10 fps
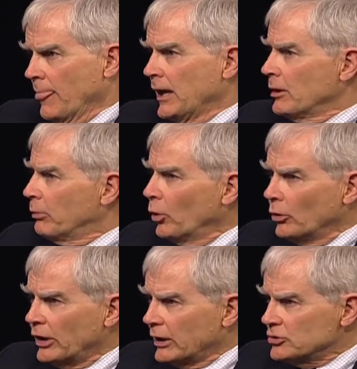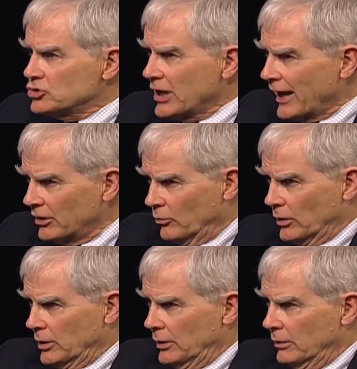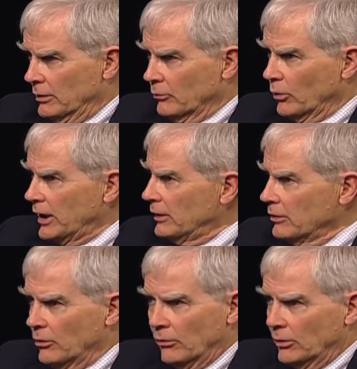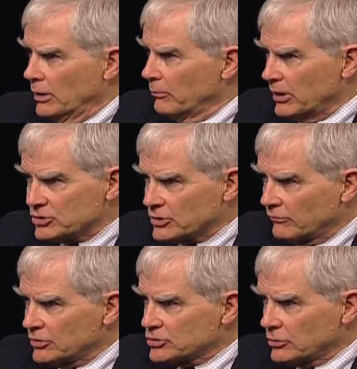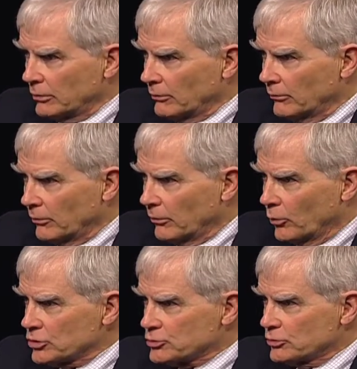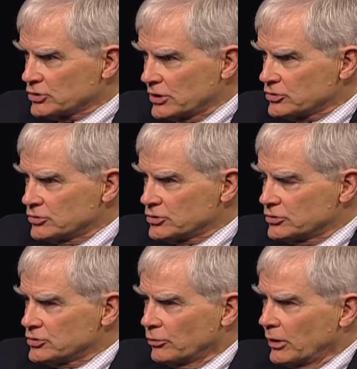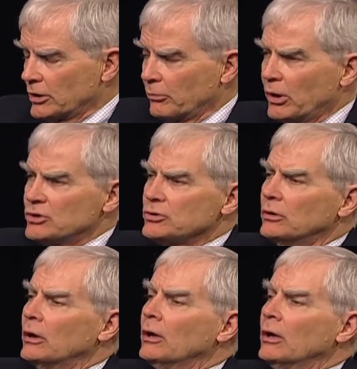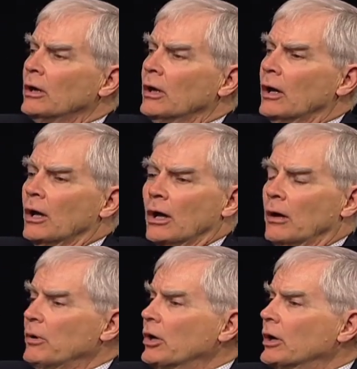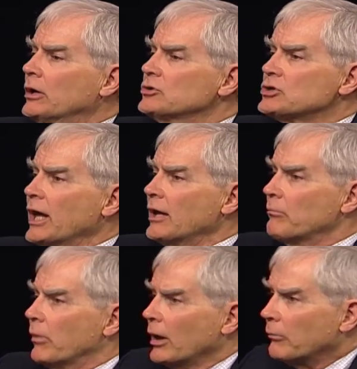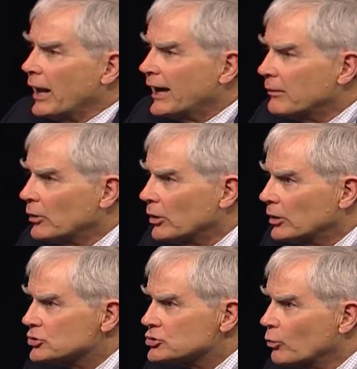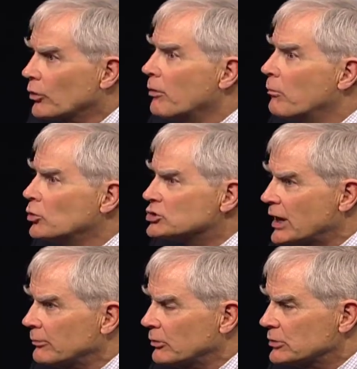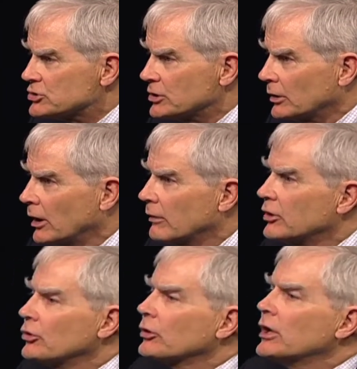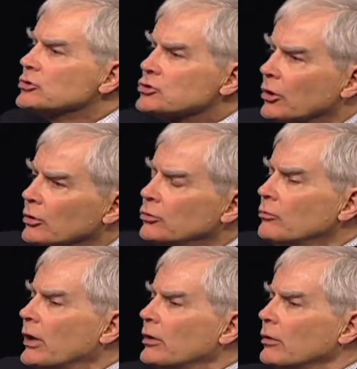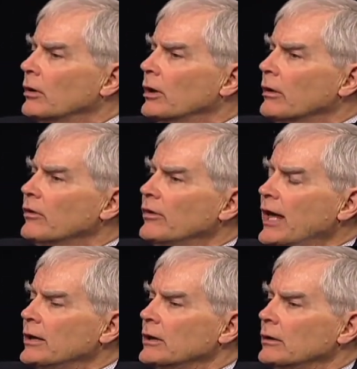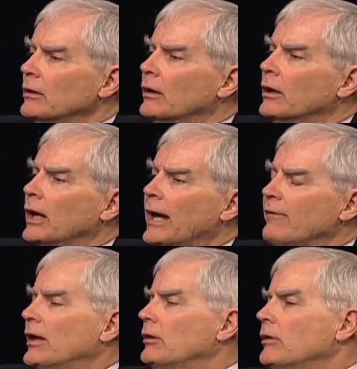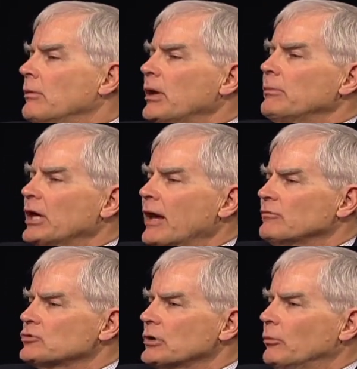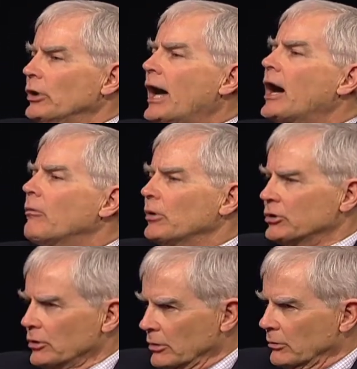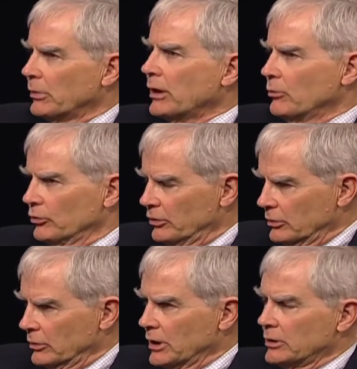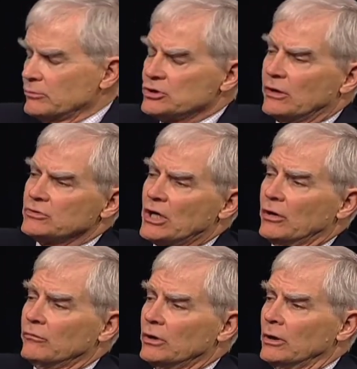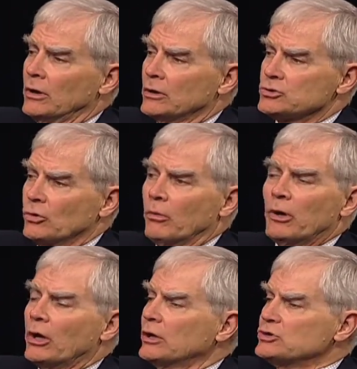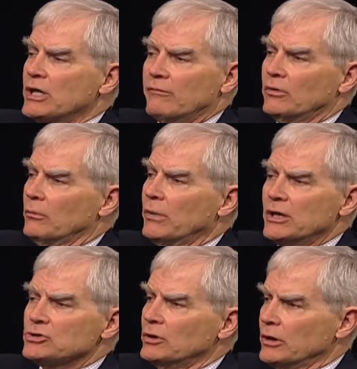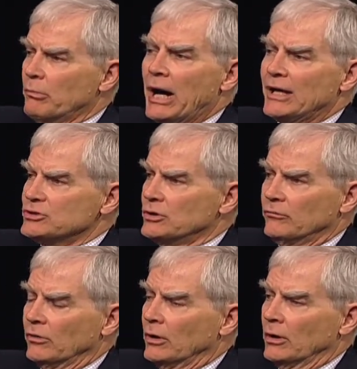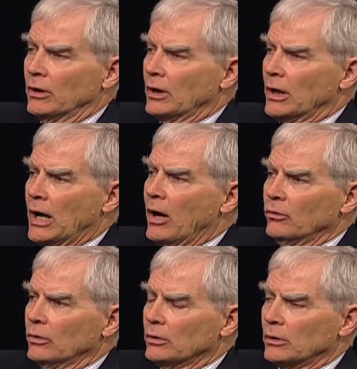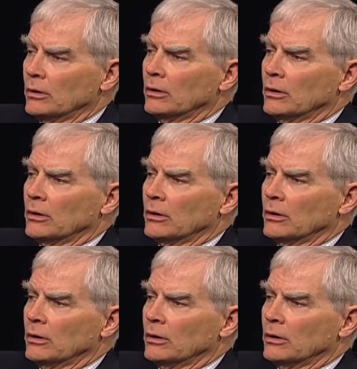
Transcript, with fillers: In a poll done in January, right, you know, in the midst of this, the worst recession since the Great Depression, Americans and black Americans were the most optimistic that their kids are going to do better than they did and that they may be having trouble now, but they're going to be able to get themselves out of it. So Americans have an amazingly positive uh, outlook.